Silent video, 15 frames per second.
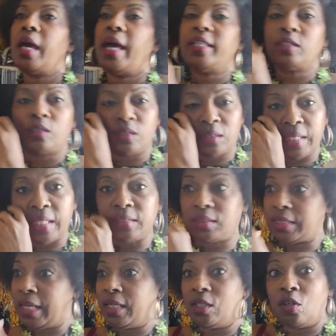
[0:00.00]
has say
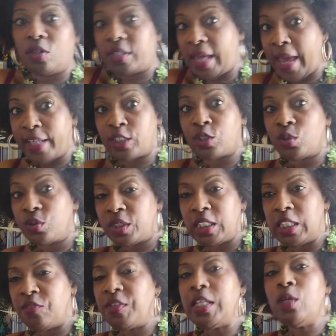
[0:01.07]
stated on national
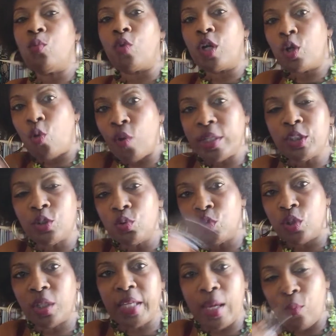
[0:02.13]
TV we're going to
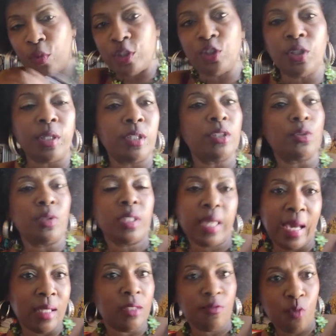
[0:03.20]
look at what you're going to do to
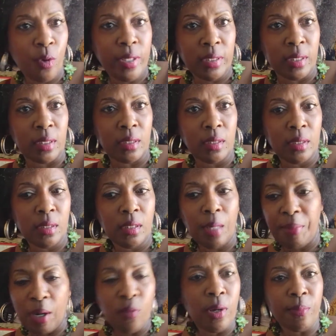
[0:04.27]
California
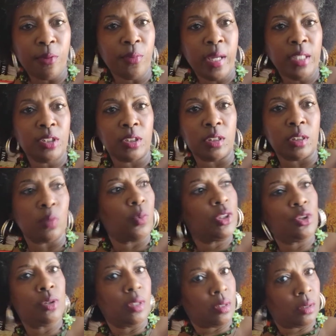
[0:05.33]
about reparations,
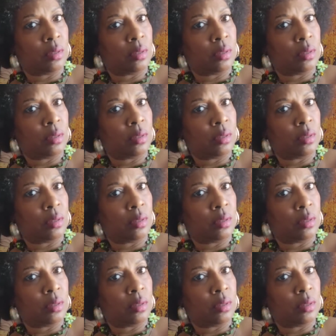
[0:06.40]
which